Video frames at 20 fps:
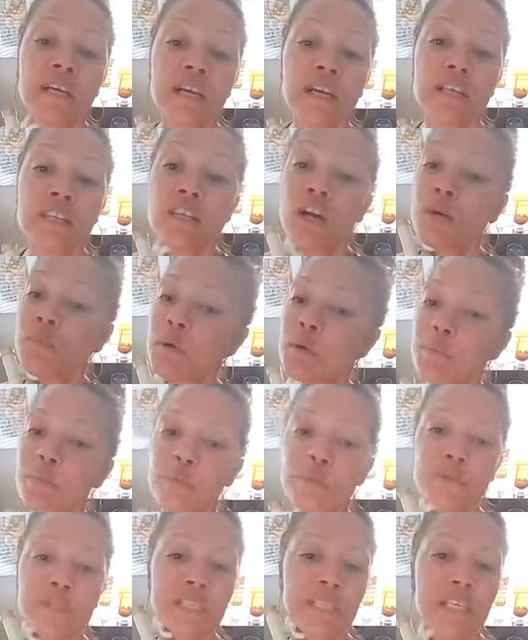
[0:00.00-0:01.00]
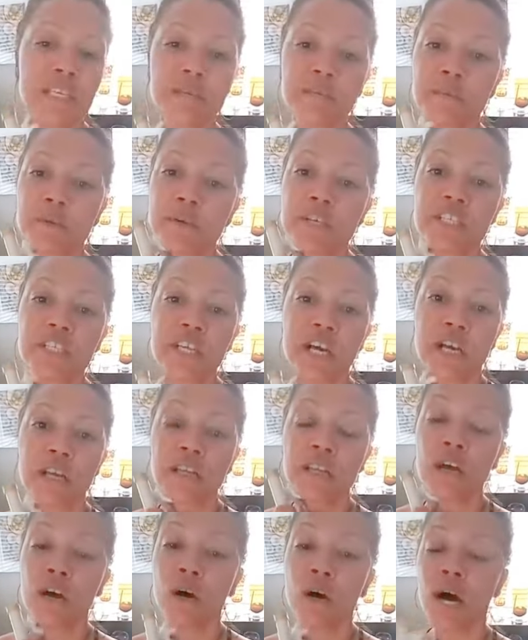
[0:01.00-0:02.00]
no more bruising, Marisha.
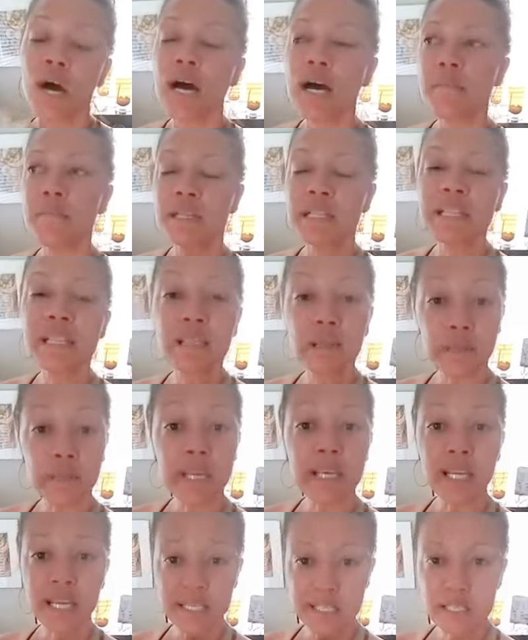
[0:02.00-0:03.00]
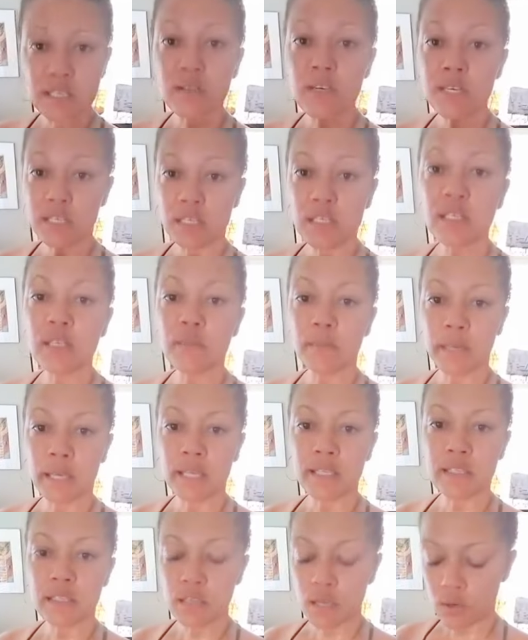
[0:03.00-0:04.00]
No, a little bit. I still get a little
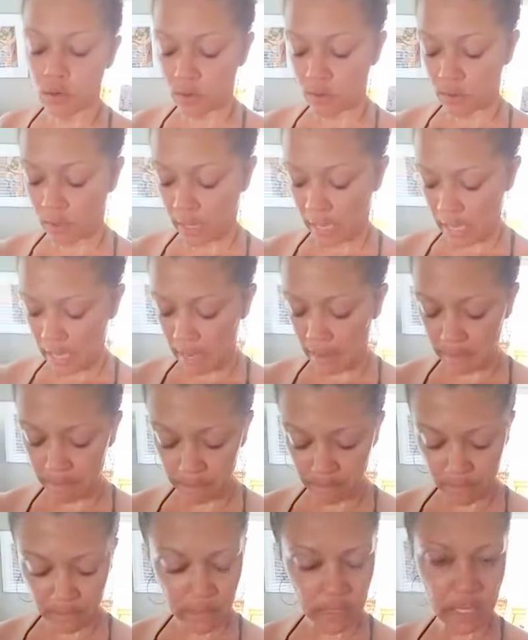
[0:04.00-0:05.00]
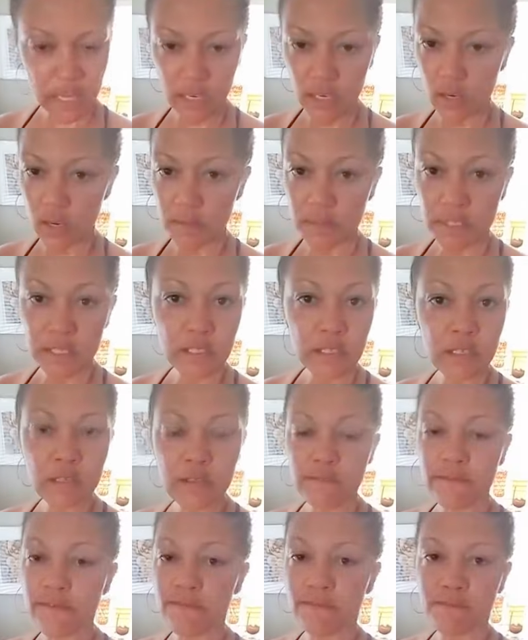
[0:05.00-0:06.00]
bit. So, you know, I'm
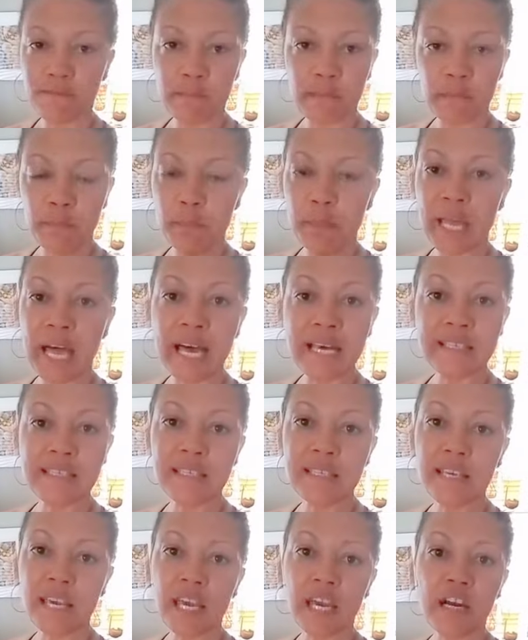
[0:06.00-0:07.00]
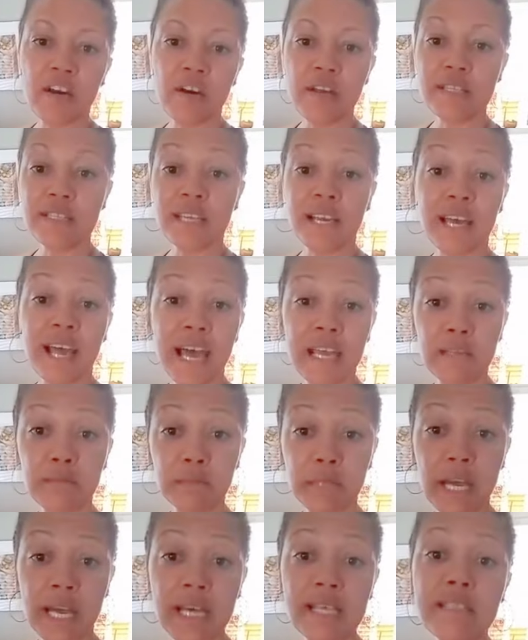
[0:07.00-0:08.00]
still blasting areas that I hadn't
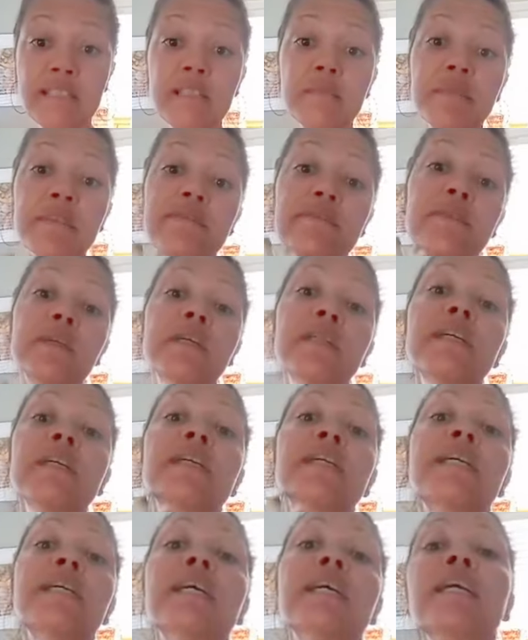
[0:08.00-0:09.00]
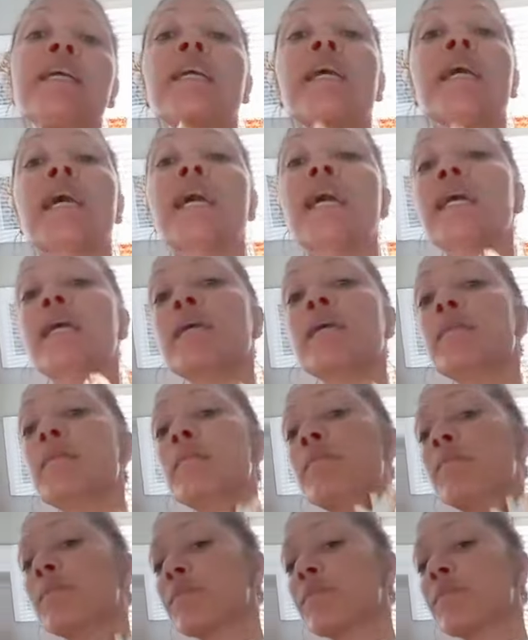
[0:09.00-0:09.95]
blasted before. I